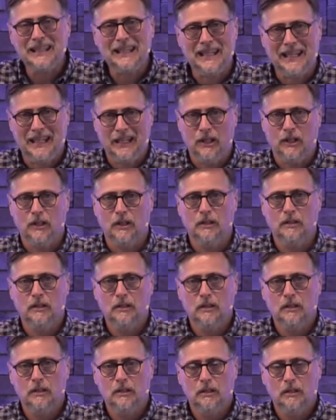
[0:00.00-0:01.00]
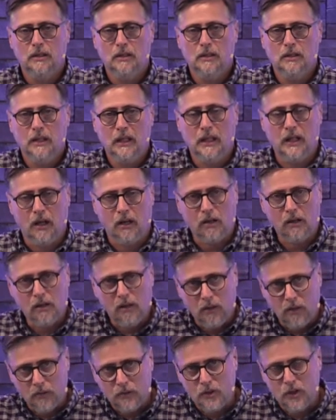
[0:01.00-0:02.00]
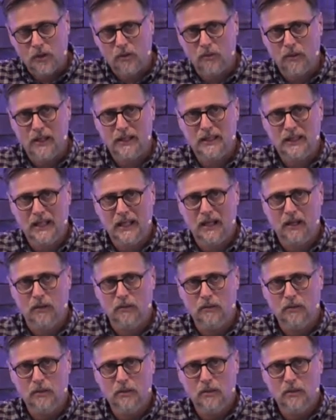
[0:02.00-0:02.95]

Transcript: here in our culture right now,